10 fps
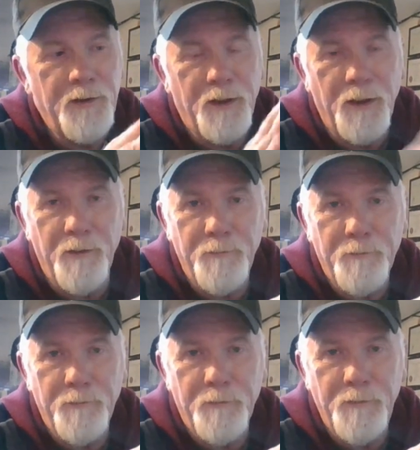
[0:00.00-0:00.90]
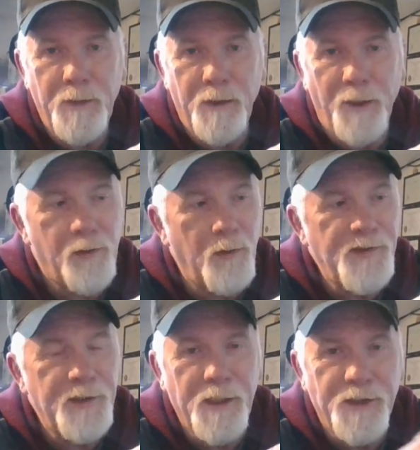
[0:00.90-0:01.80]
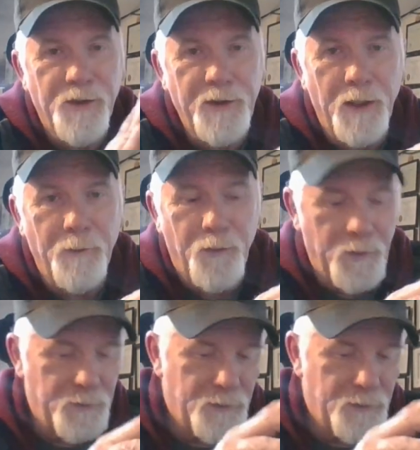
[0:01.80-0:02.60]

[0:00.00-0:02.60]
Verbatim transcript: um, micro SD that's already on board.